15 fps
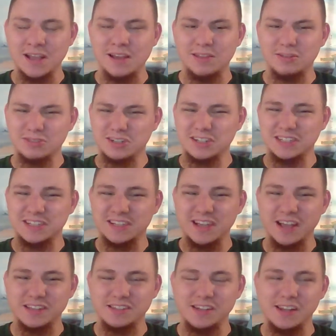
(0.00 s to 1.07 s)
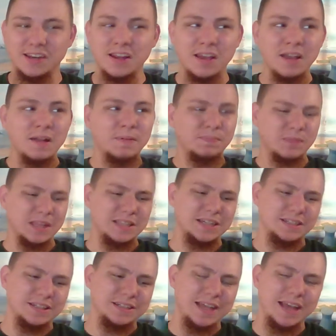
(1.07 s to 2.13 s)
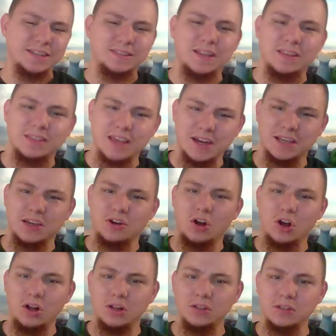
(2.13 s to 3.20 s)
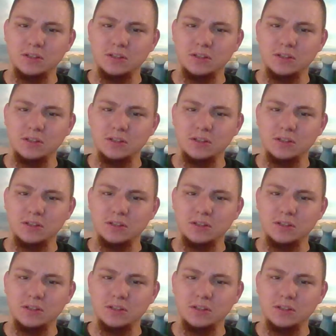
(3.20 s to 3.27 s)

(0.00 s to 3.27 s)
Those are disgusting. This doesn't taste synthetic at all,